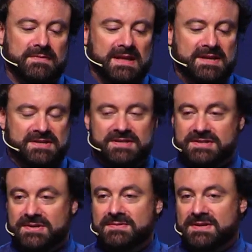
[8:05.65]

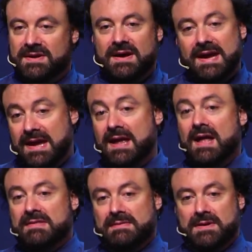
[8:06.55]
religions who deny
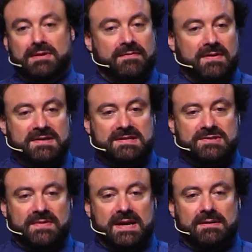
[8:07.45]
that the universe
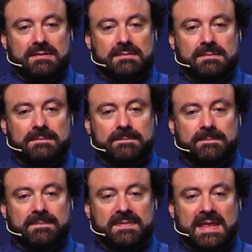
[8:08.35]
is real.
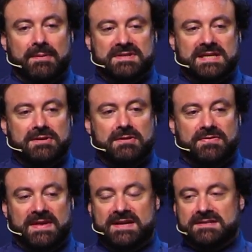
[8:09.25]
They'll tell you
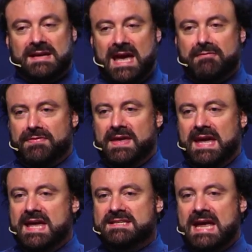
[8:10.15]
things like everything
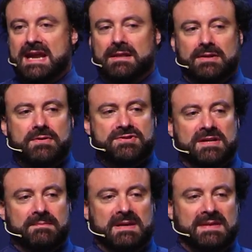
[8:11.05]
is an
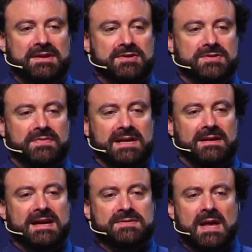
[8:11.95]
illusion, but then you should
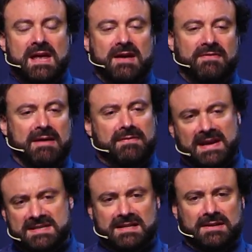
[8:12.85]
realize if
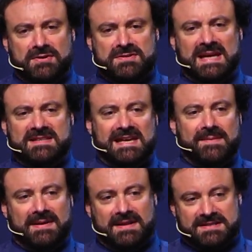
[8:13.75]
everything is an illusion, that
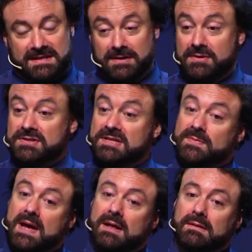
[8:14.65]
statement is an illusion as
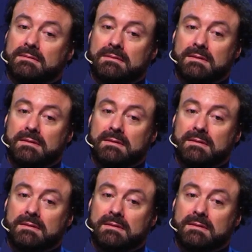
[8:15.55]
well.